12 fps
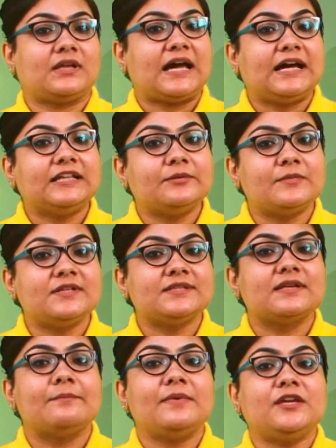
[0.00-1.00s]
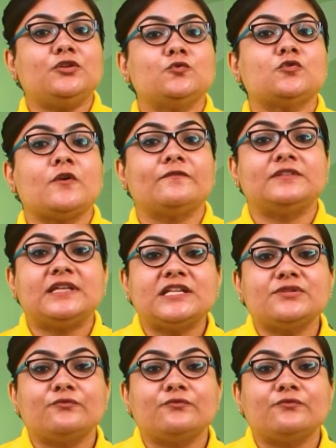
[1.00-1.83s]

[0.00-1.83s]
Animals make use of this